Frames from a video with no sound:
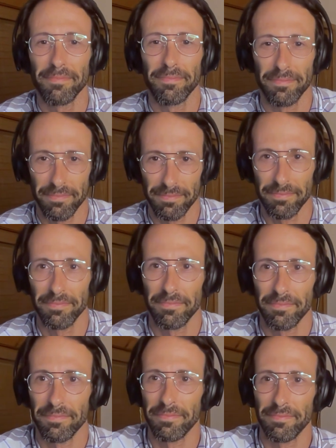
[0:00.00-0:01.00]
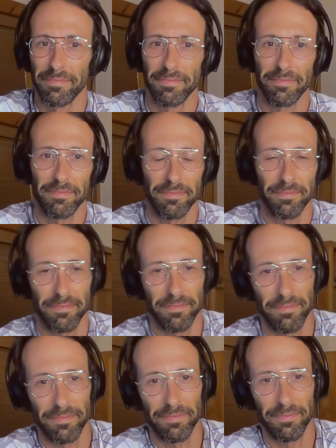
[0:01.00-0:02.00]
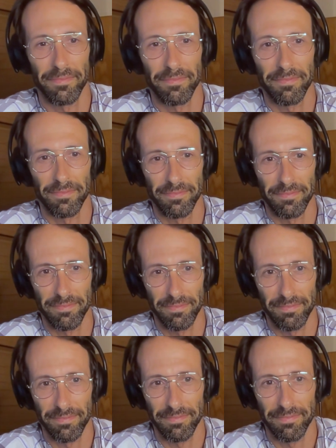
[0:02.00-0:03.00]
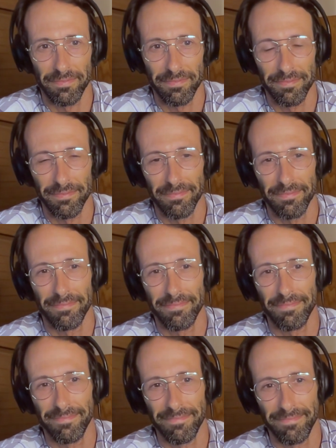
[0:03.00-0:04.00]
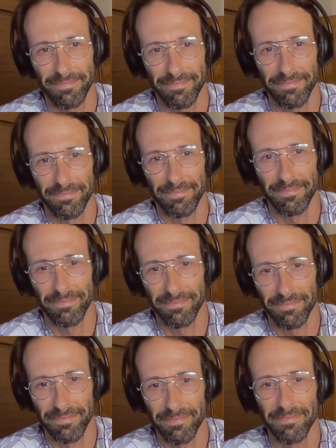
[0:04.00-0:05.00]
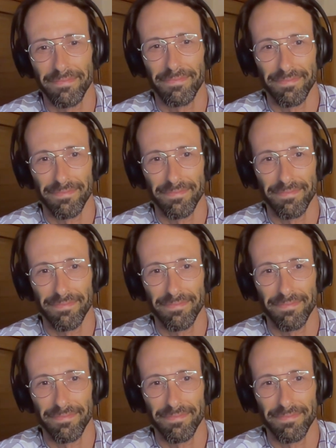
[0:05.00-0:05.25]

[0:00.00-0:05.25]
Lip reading: I hope maybe you can feel the difference that you're making. And